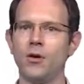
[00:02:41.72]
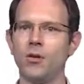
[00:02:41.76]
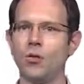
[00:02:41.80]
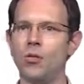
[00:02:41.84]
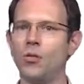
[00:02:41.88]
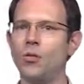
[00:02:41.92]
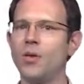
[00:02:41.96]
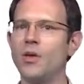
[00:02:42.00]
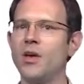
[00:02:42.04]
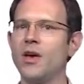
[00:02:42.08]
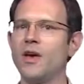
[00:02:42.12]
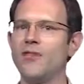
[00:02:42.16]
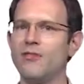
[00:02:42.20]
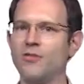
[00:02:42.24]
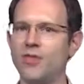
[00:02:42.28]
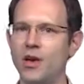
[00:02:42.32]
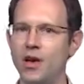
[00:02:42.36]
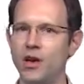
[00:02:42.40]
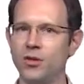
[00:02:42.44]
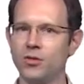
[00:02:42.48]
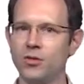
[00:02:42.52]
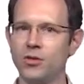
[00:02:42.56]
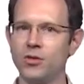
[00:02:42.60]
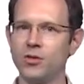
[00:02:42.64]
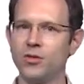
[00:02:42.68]
We have
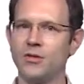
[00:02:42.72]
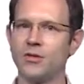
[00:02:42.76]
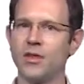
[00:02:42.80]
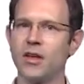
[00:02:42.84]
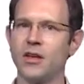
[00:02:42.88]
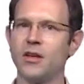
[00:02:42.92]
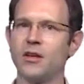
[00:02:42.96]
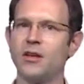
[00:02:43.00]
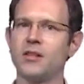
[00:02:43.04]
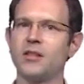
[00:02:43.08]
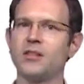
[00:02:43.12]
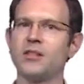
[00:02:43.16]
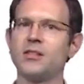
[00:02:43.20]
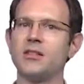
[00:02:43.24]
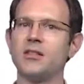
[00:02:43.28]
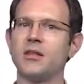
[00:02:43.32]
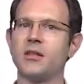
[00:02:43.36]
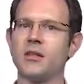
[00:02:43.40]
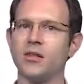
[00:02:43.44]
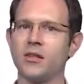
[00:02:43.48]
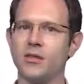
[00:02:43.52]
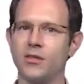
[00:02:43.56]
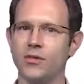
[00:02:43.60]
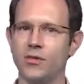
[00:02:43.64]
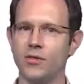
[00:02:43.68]
found that it is
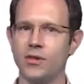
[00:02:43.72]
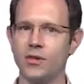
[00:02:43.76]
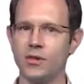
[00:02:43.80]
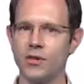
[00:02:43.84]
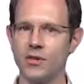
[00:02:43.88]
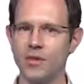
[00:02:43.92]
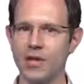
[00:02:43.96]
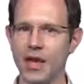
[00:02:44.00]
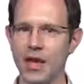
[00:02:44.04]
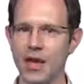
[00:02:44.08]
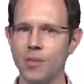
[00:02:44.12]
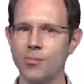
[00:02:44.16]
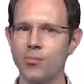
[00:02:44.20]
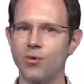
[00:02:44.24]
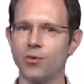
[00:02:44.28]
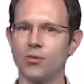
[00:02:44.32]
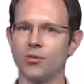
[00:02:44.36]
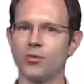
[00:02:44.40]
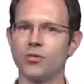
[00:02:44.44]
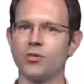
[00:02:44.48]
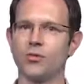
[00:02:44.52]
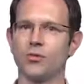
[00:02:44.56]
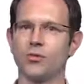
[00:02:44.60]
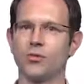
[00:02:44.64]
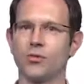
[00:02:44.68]
the
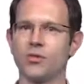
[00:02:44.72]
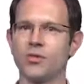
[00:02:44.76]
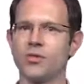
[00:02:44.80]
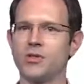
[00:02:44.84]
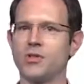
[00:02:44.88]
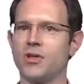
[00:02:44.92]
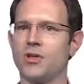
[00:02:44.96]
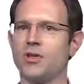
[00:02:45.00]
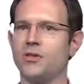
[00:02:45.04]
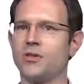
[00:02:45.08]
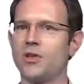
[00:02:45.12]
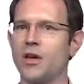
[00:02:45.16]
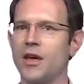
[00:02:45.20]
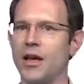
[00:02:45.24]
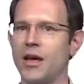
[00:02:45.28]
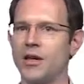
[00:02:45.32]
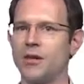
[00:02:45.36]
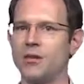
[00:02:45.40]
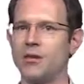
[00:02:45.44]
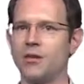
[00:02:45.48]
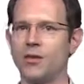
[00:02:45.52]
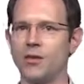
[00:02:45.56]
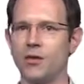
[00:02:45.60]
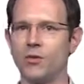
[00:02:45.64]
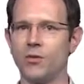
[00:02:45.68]
dipole source in the
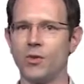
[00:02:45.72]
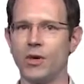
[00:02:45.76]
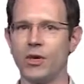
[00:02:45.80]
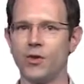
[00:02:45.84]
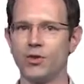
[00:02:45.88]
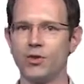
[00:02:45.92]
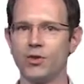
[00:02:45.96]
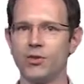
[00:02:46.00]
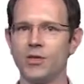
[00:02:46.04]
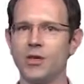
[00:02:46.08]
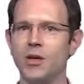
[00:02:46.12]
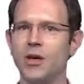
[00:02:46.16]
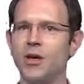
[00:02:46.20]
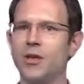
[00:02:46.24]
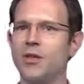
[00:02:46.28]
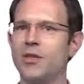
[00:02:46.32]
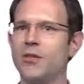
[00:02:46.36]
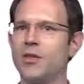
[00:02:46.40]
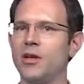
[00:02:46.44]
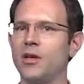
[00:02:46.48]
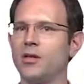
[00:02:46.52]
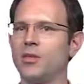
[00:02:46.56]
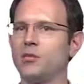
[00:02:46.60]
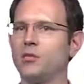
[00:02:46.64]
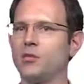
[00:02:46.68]
Lighthill equation
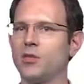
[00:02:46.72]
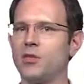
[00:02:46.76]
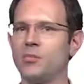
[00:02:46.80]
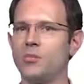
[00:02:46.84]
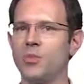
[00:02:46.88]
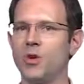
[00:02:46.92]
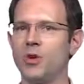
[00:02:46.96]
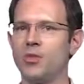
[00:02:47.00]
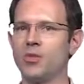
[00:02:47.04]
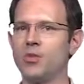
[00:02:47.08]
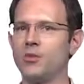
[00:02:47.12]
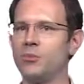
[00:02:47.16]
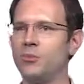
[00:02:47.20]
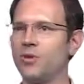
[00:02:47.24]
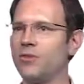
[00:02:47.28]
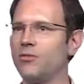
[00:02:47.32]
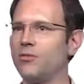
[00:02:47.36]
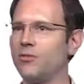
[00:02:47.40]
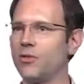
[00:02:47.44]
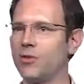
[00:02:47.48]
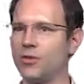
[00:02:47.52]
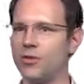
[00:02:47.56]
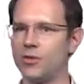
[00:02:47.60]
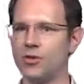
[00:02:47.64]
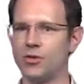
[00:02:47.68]
that is responsible
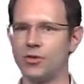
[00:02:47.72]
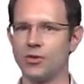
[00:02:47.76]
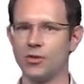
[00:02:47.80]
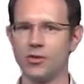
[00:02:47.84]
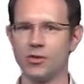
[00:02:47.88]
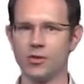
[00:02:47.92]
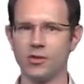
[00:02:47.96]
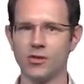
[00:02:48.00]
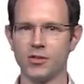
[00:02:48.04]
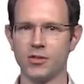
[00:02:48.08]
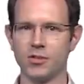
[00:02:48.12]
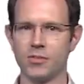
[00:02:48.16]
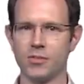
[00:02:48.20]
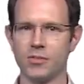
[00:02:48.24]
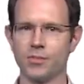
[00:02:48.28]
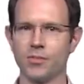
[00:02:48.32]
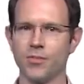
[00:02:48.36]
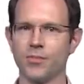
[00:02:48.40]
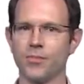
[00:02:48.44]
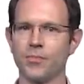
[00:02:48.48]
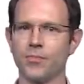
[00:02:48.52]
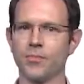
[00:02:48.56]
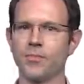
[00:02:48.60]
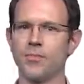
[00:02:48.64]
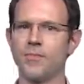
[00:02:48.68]
for this noise.
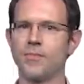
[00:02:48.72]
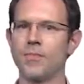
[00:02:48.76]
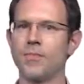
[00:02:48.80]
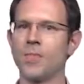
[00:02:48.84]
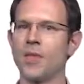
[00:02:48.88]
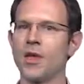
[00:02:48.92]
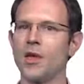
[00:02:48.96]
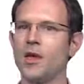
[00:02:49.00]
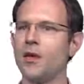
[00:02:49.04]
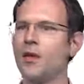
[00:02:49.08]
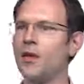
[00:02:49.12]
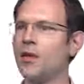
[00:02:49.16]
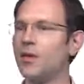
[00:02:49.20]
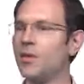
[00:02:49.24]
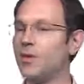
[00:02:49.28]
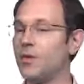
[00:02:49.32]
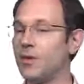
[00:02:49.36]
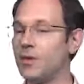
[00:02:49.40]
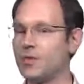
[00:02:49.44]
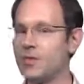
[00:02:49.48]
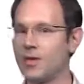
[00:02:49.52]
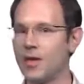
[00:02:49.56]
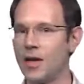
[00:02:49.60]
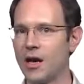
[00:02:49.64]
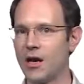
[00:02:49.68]

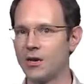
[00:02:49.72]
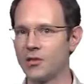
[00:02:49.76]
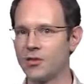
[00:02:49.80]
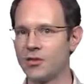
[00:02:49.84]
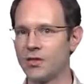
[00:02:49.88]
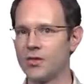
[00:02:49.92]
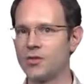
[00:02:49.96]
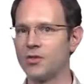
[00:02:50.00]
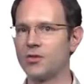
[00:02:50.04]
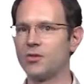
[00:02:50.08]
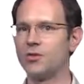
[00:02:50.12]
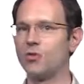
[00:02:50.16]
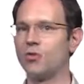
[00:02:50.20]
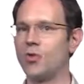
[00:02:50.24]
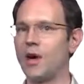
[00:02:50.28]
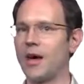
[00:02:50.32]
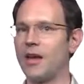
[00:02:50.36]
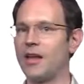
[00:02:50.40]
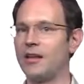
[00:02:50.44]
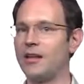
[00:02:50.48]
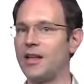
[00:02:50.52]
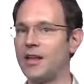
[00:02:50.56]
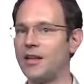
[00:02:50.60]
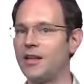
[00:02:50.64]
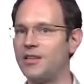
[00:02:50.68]
This allows us to
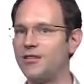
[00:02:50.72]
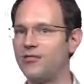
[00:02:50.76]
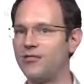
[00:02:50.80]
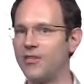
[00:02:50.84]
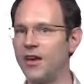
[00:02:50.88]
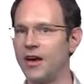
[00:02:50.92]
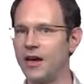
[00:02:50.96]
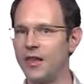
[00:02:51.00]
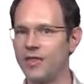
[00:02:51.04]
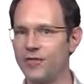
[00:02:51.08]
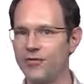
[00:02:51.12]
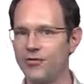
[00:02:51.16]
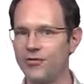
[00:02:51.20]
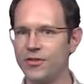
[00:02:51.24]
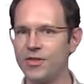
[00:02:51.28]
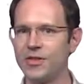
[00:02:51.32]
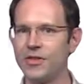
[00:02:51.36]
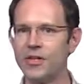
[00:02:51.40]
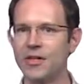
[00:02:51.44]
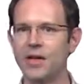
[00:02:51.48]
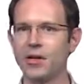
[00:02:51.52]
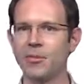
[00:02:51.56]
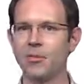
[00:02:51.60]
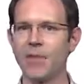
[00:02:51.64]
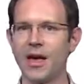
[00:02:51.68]
identify the
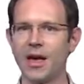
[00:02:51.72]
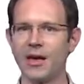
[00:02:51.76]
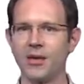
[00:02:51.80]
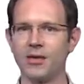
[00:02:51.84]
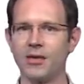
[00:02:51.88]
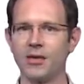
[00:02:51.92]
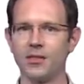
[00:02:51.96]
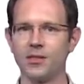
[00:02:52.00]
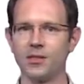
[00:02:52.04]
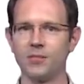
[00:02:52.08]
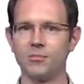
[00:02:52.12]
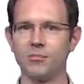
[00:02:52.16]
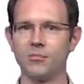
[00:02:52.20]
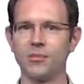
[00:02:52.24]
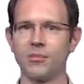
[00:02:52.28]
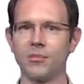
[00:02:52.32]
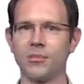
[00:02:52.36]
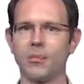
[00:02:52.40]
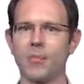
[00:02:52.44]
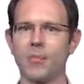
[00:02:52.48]
physical mechanism